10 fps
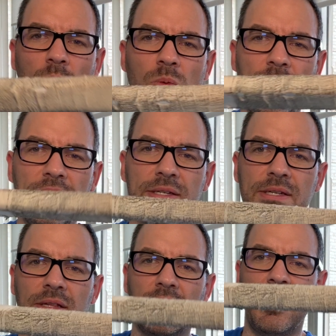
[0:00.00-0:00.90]
when
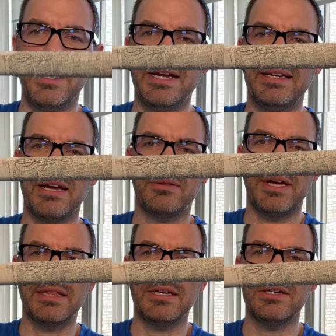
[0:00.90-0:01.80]
it's lying down
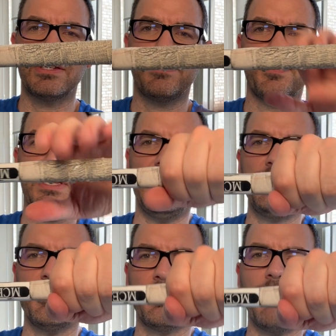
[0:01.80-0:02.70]
like this.
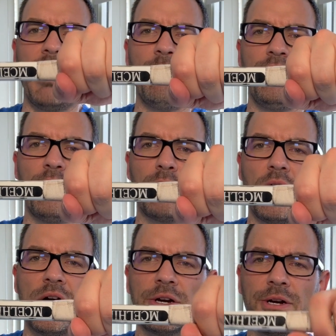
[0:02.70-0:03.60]
Easier to grab with your
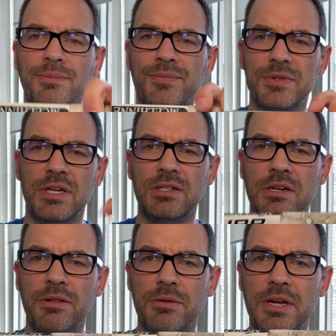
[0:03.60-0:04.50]
blocker. So that's
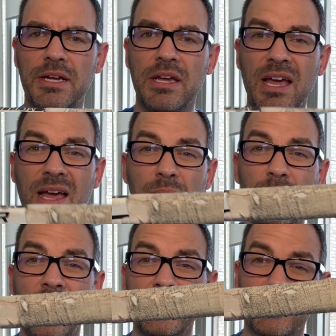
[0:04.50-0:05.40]
another thing.
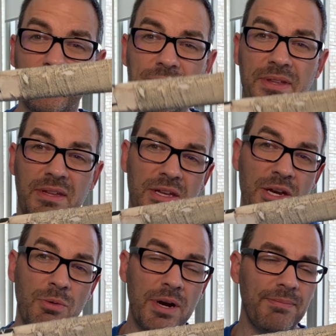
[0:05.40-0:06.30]
Plus, you
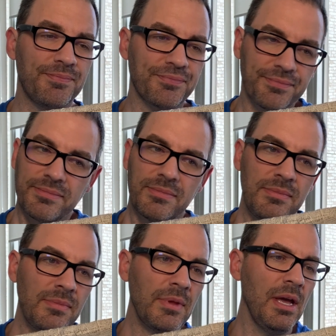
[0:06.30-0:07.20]
know what?
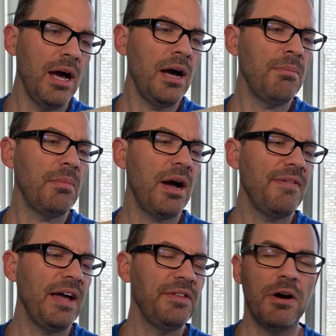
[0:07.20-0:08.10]
I've
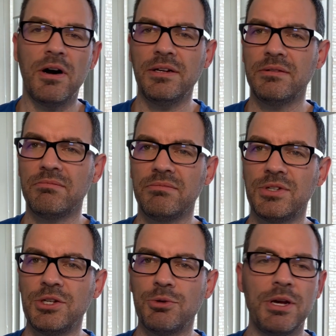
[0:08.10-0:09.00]
had the odd
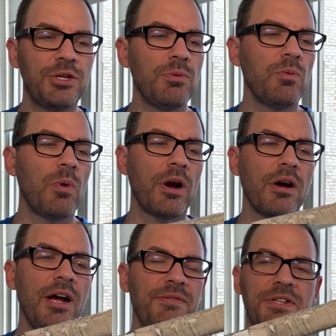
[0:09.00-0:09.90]
situation
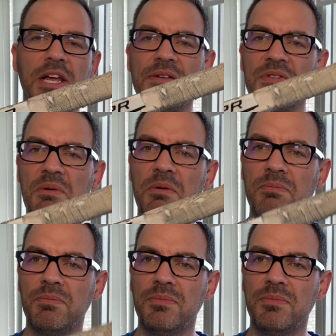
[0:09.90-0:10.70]
where I've saved the